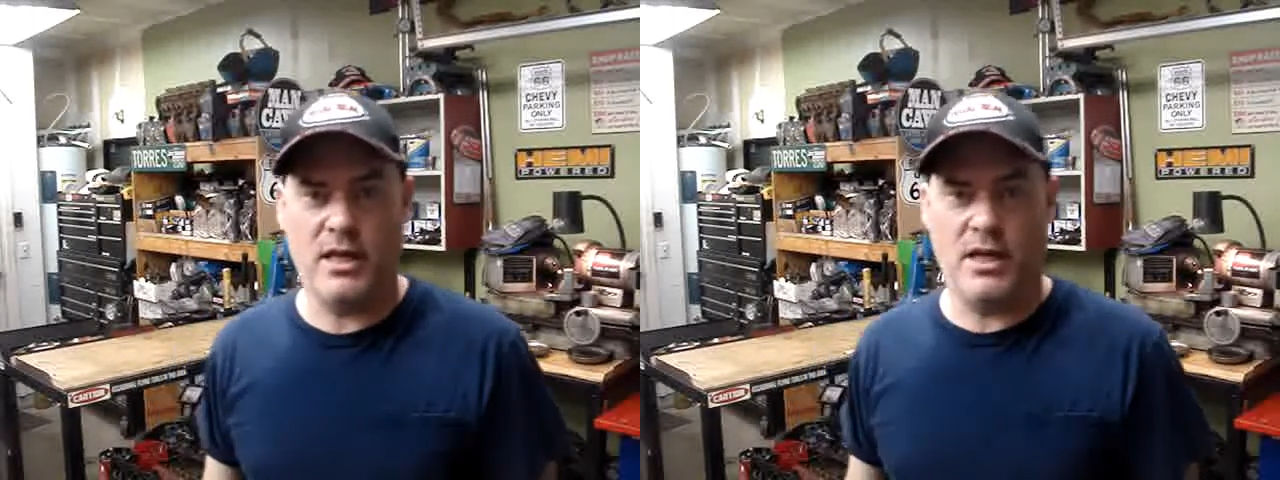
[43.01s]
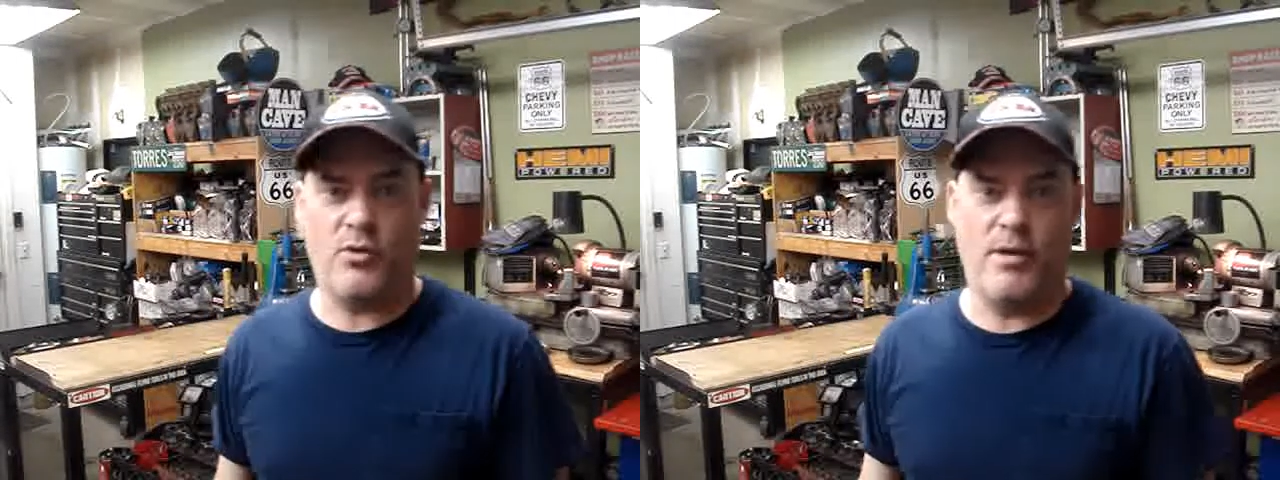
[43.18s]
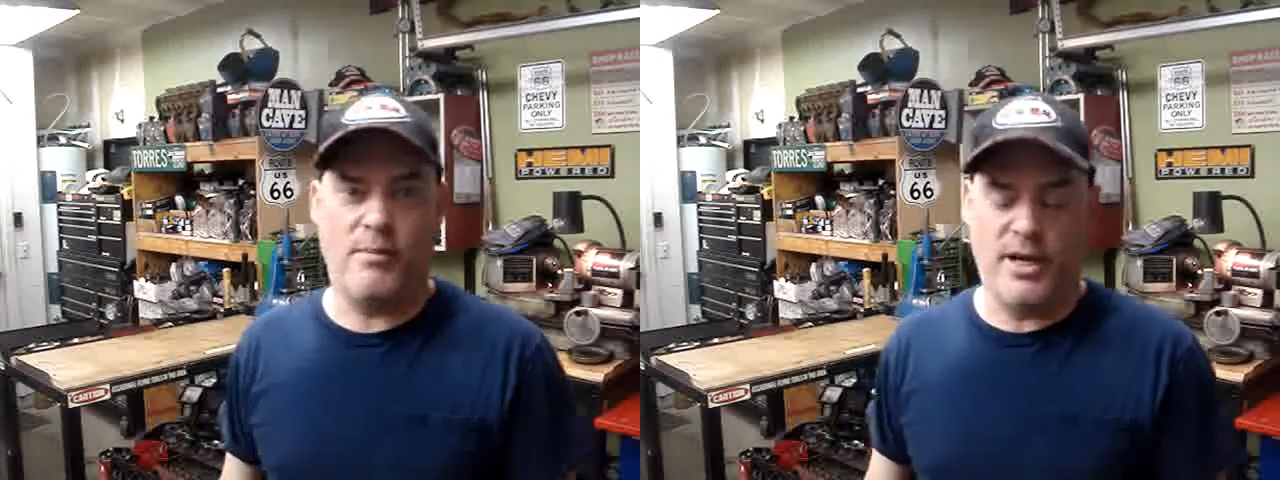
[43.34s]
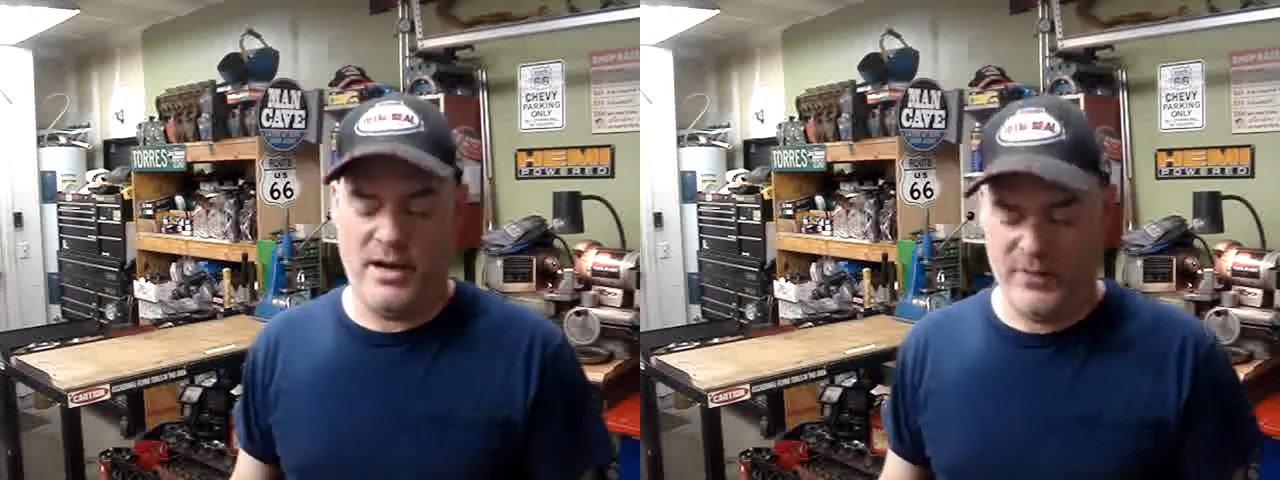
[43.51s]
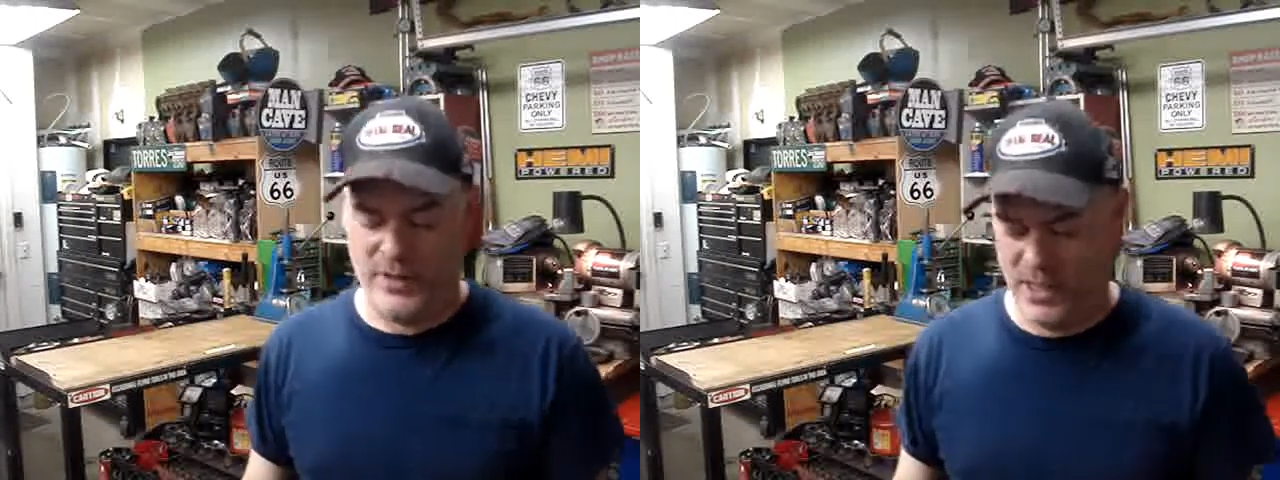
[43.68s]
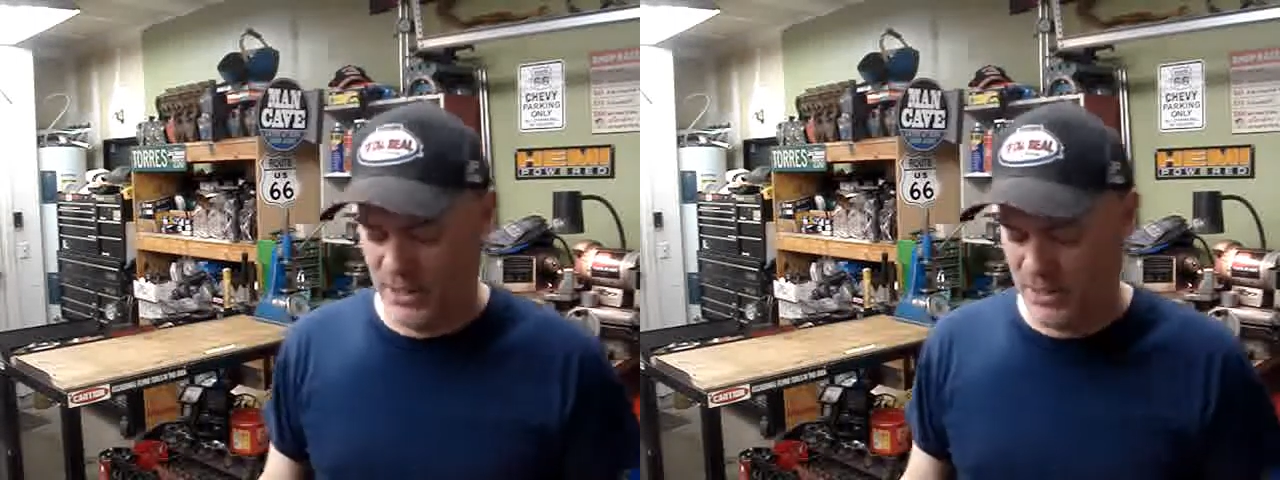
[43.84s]
equipment and
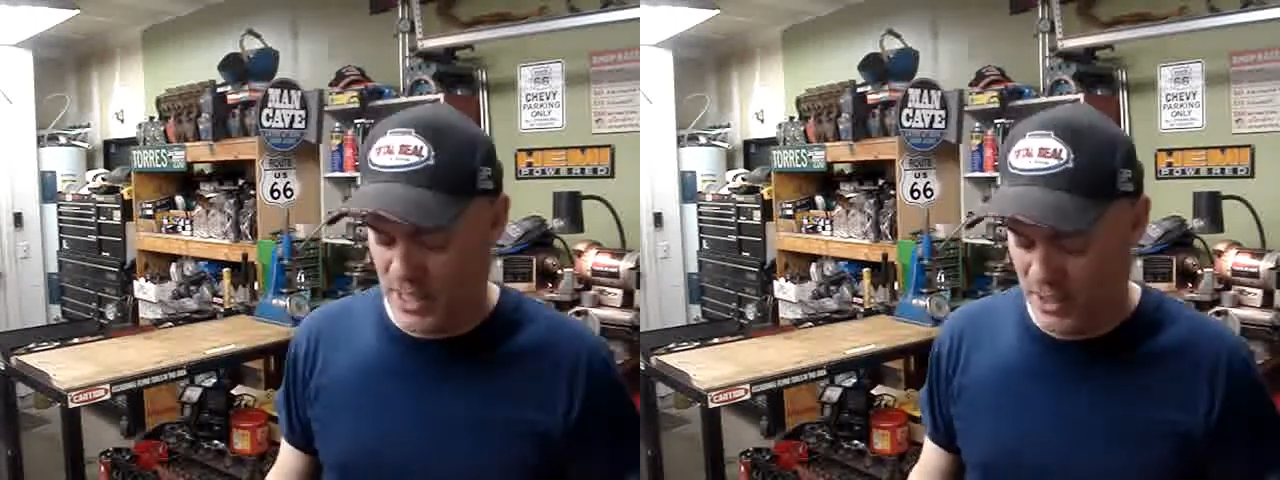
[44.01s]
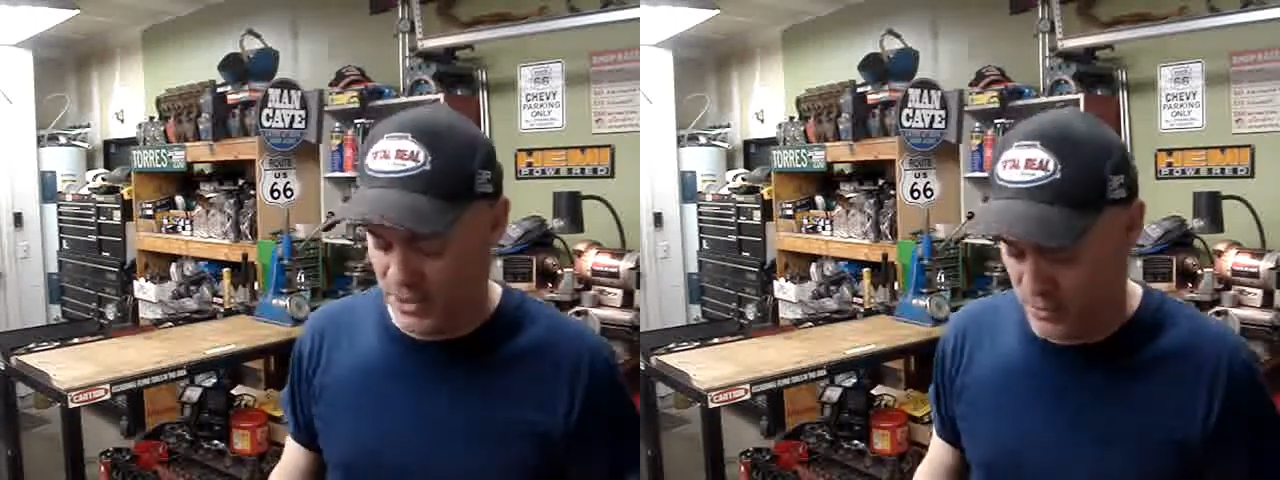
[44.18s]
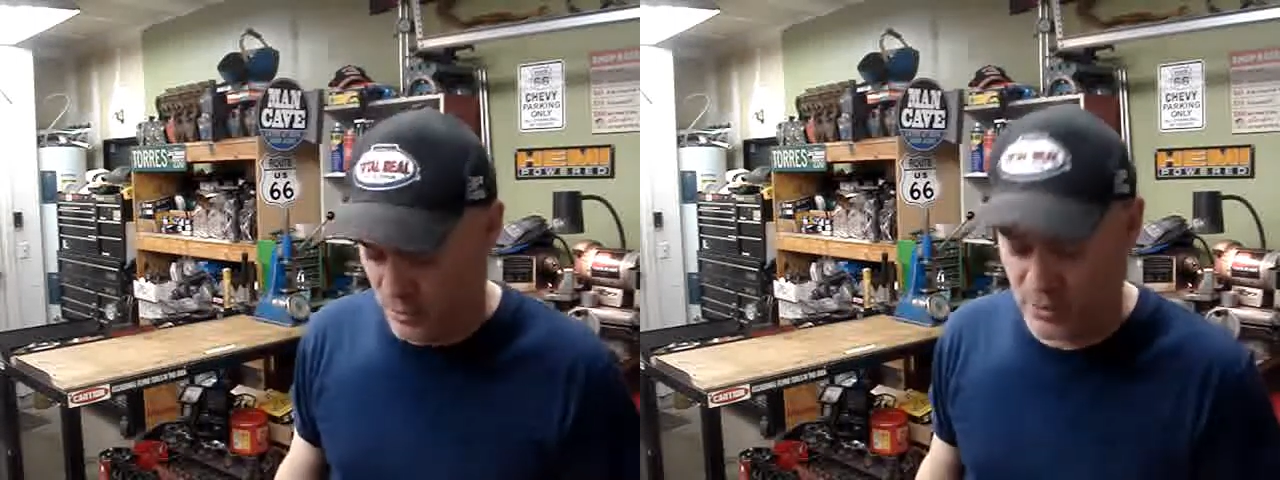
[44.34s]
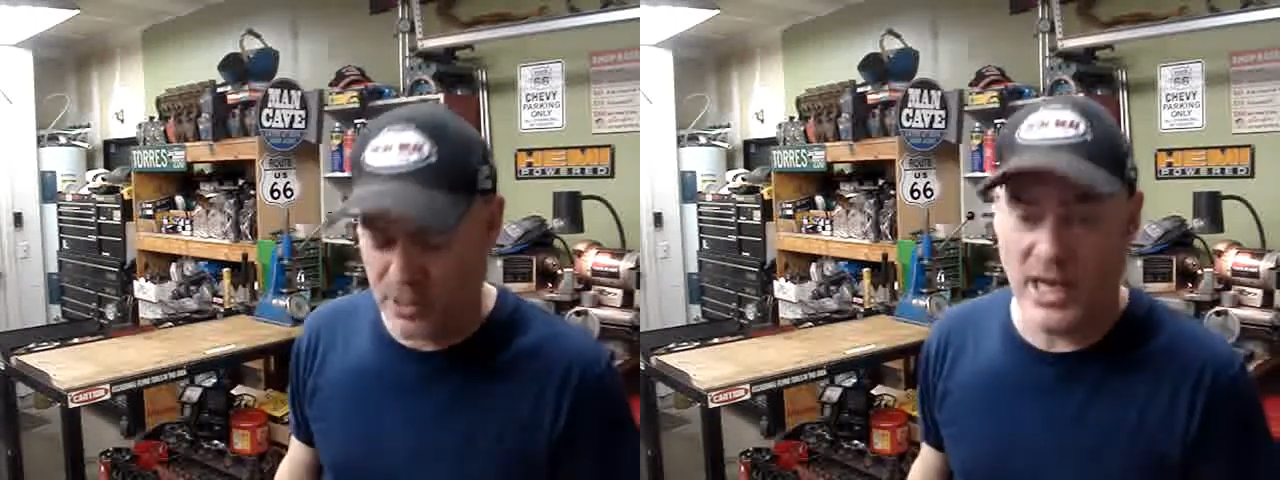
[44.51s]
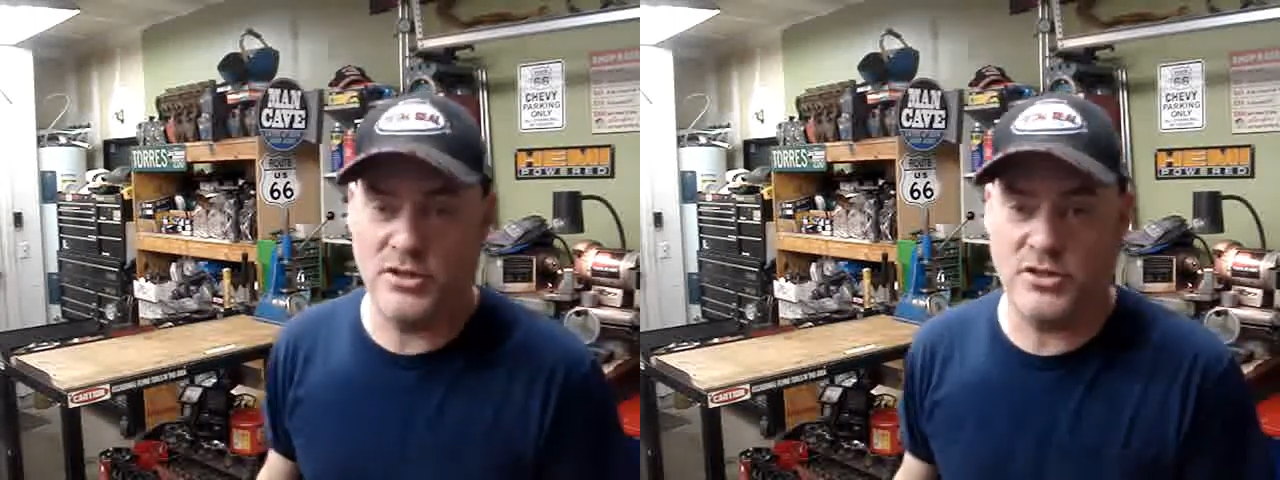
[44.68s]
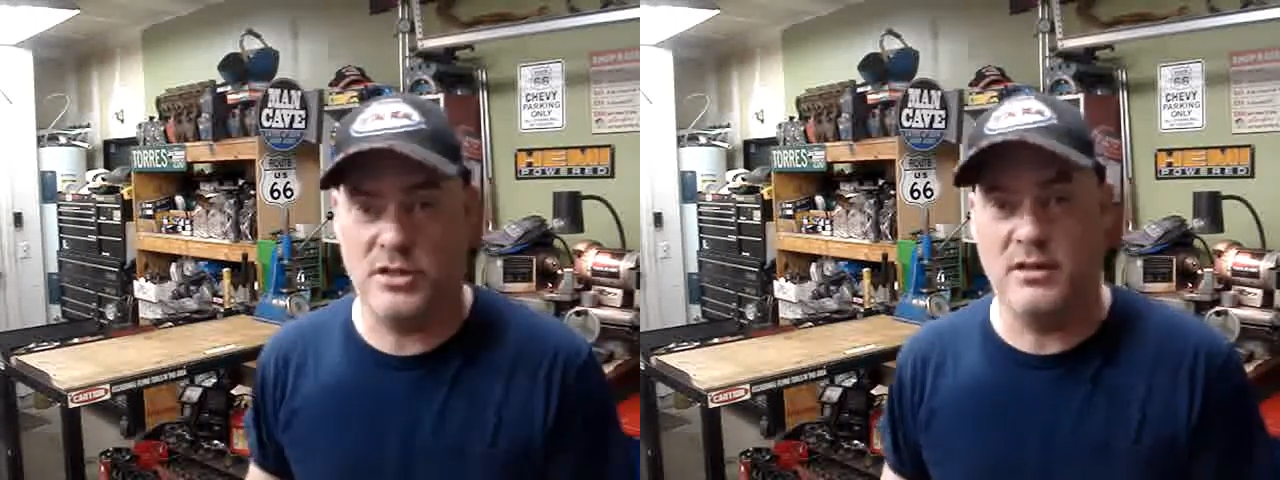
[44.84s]
everything is at another
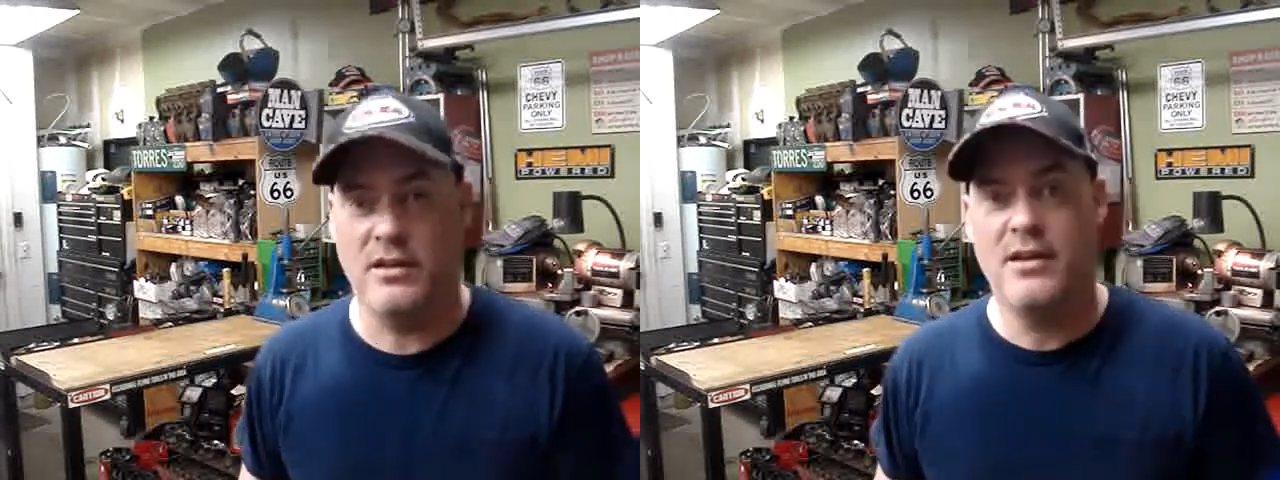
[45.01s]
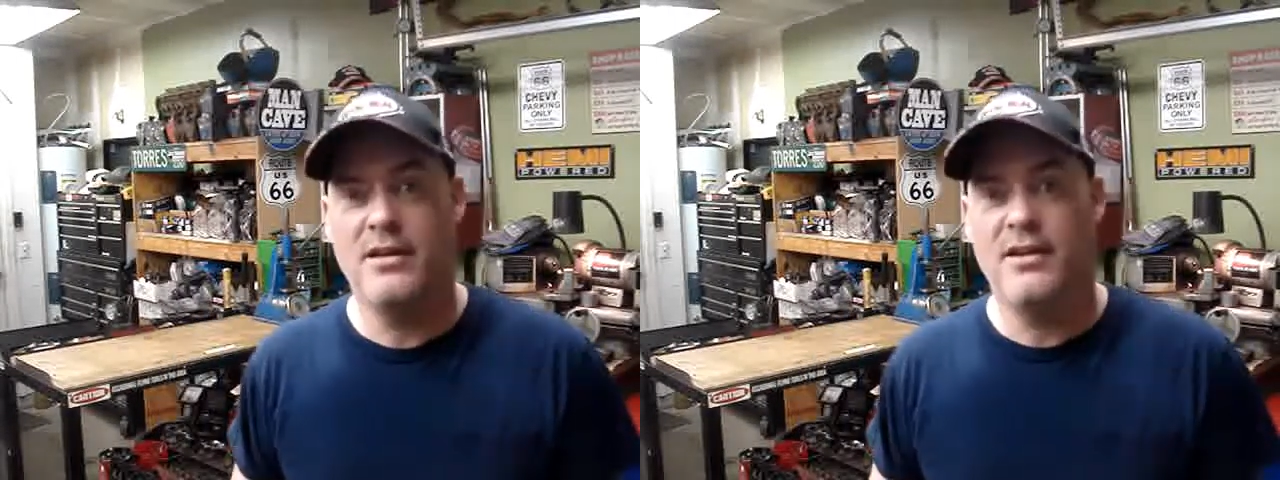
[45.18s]
location.